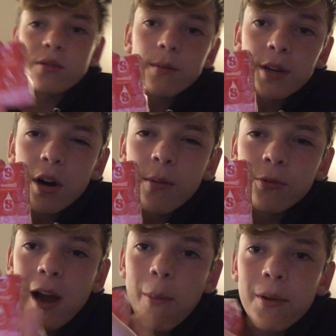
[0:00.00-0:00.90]
guys want me to
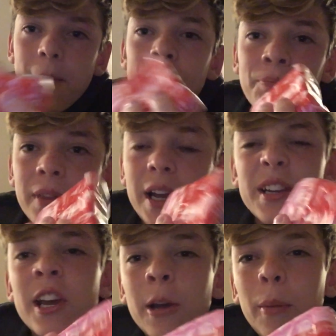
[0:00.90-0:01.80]
unwrap it
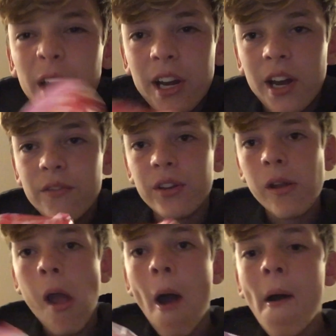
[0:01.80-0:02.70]
and take a bite out of it?